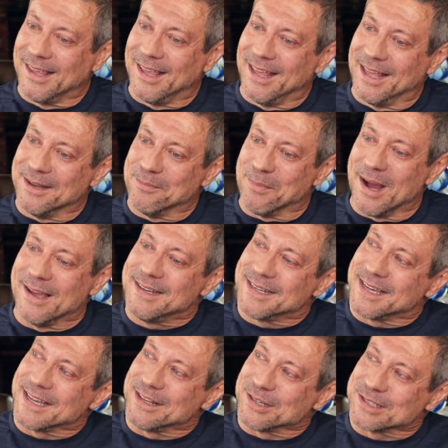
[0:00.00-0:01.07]
And my
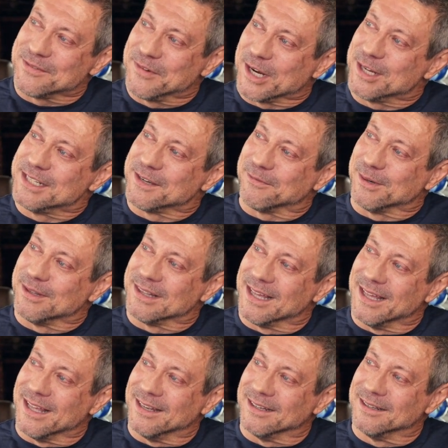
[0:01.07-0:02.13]
day looks very different
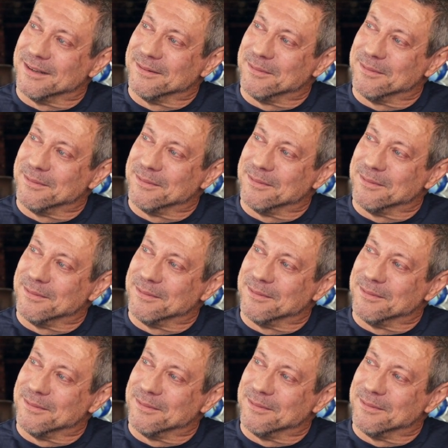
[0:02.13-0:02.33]
than